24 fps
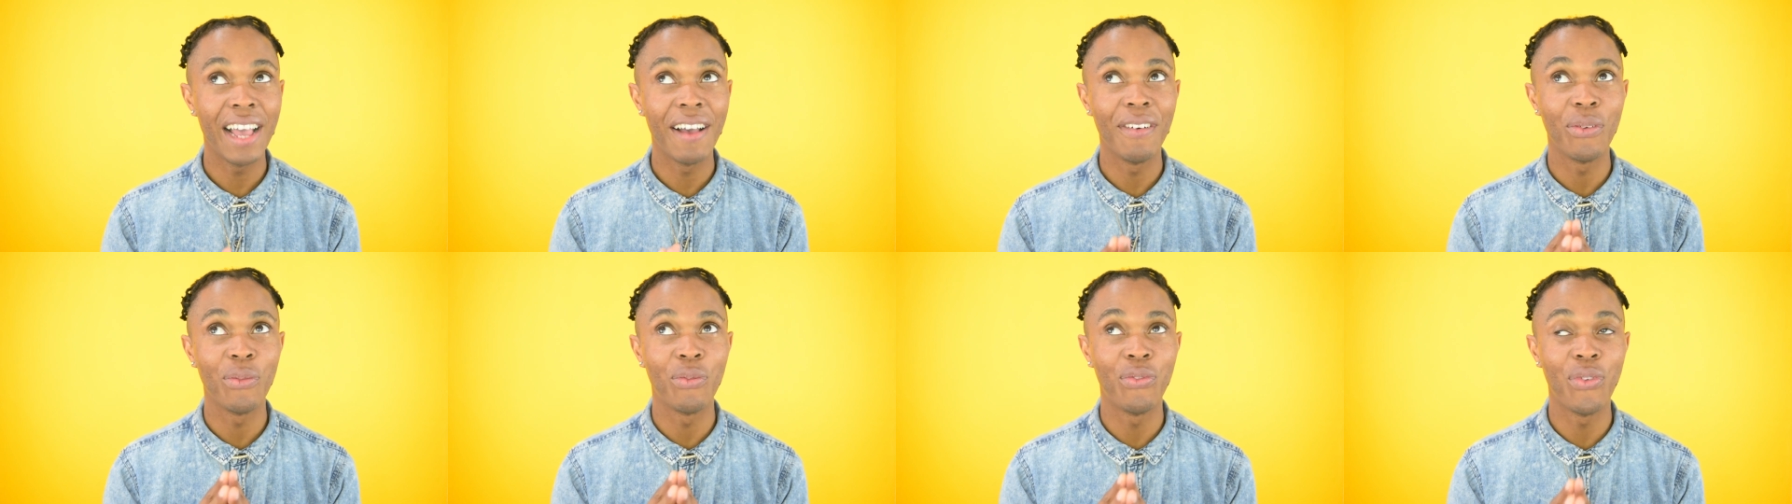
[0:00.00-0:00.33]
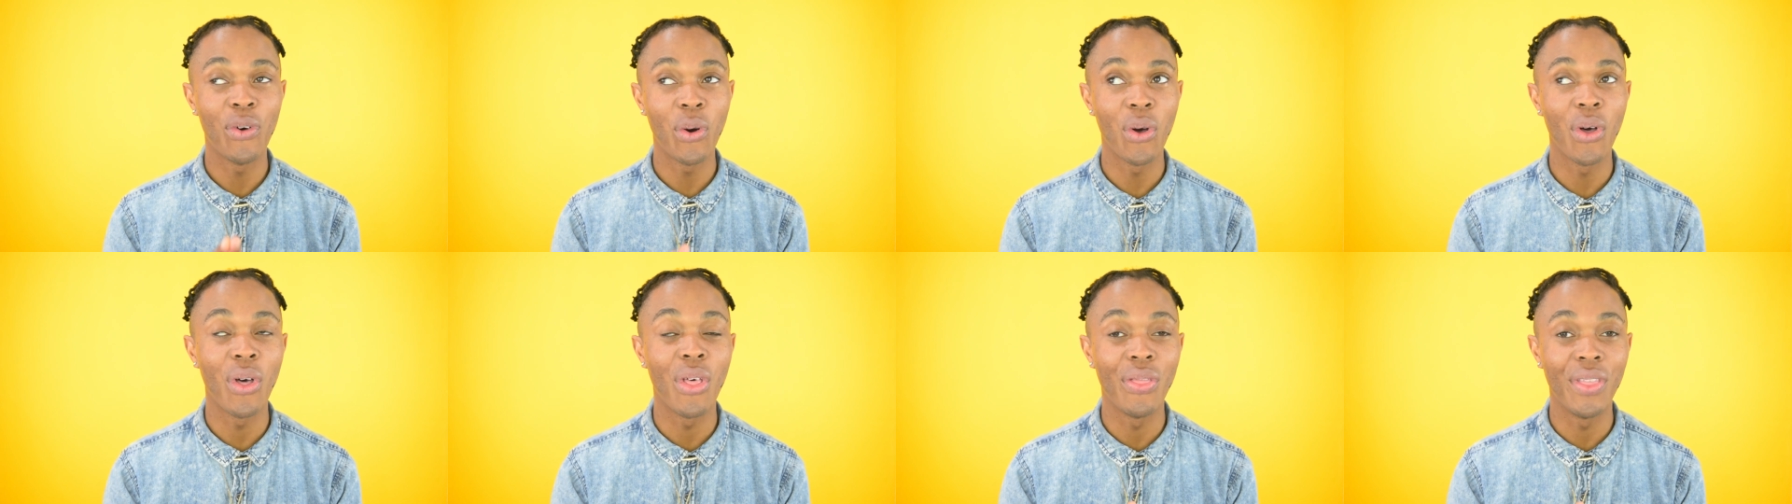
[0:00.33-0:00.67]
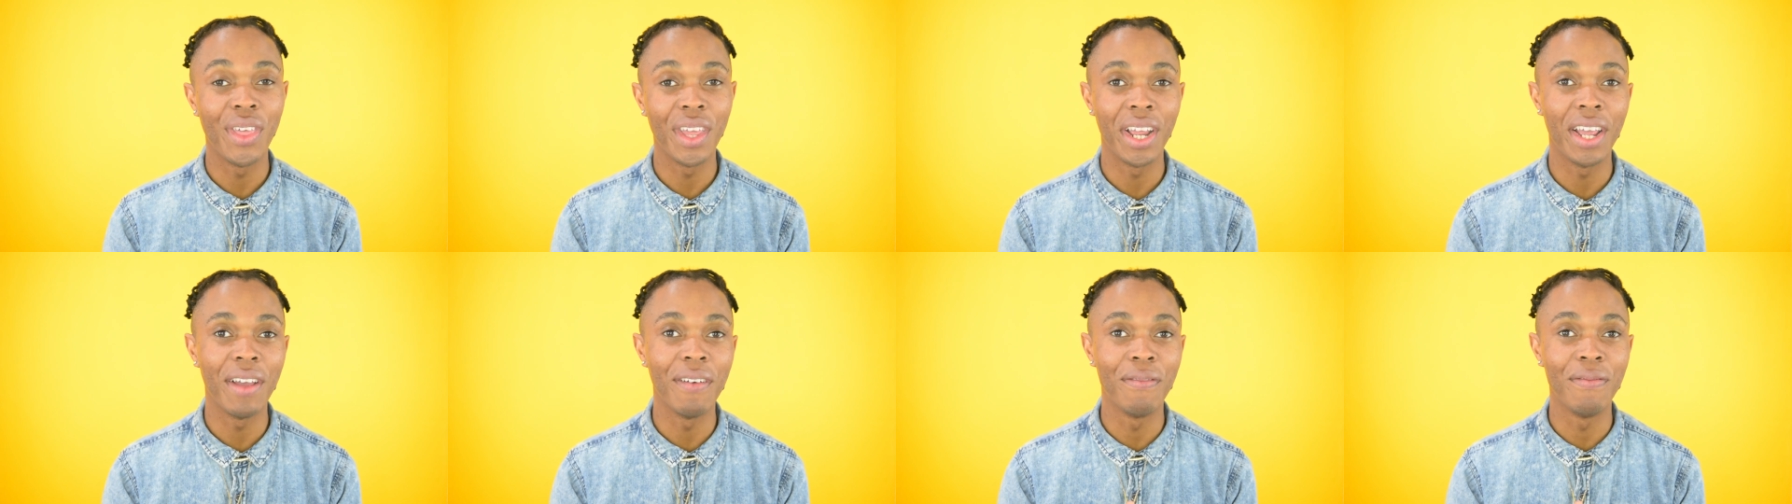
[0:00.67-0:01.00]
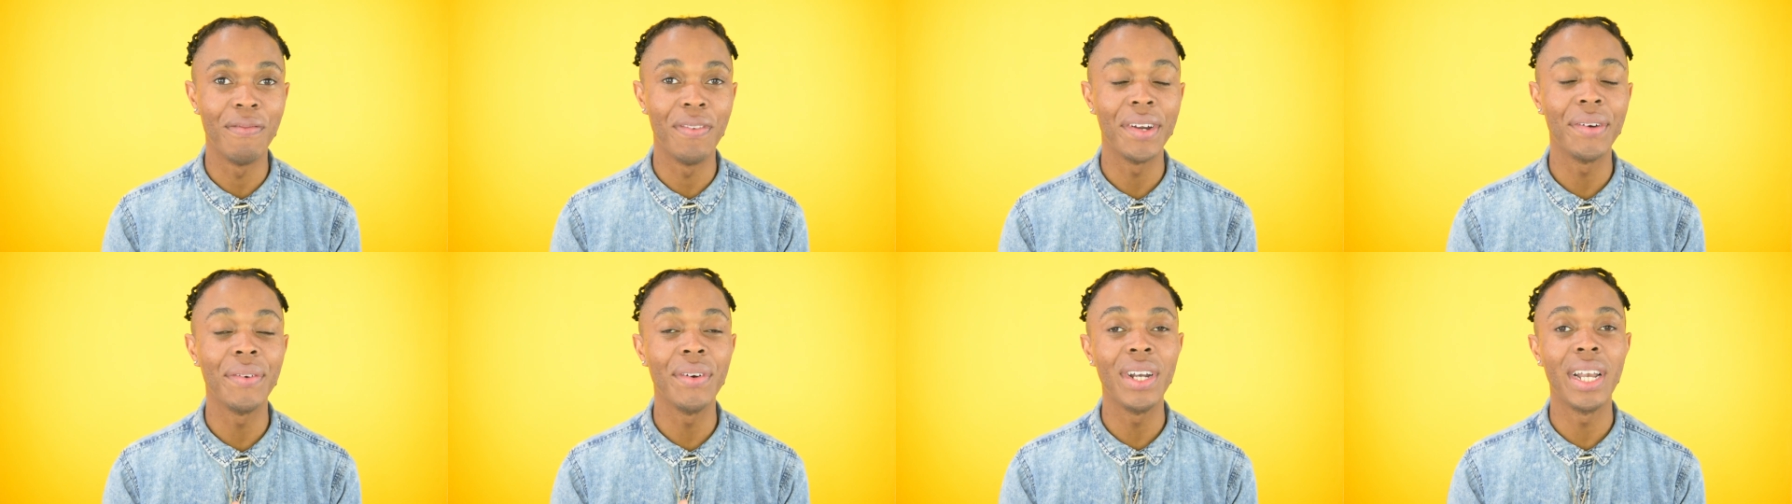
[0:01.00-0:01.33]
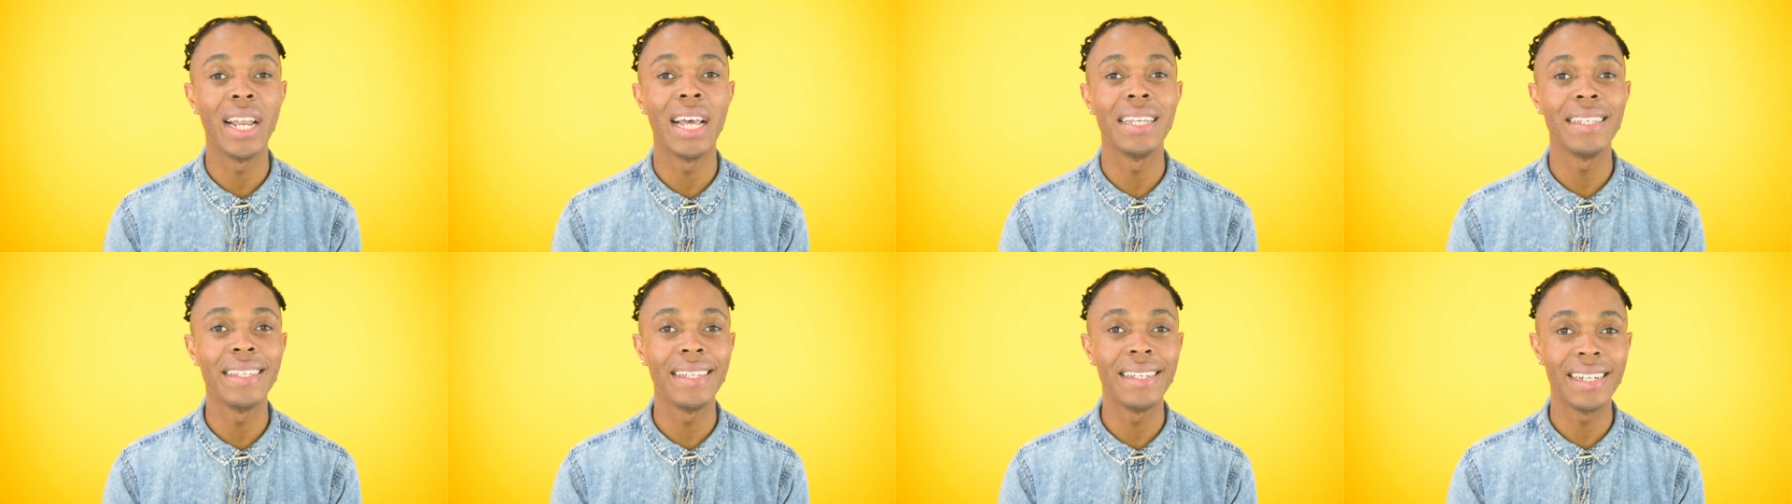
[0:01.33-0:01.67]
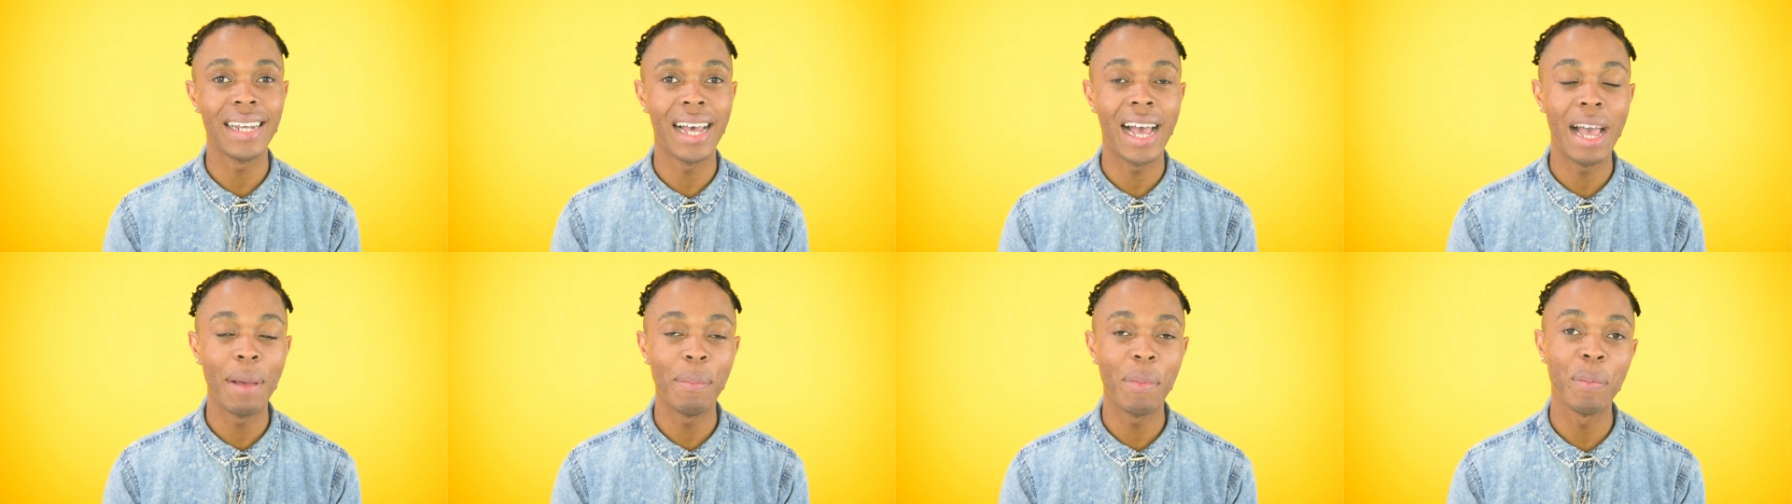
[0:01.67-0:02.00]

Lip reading: for the very last time,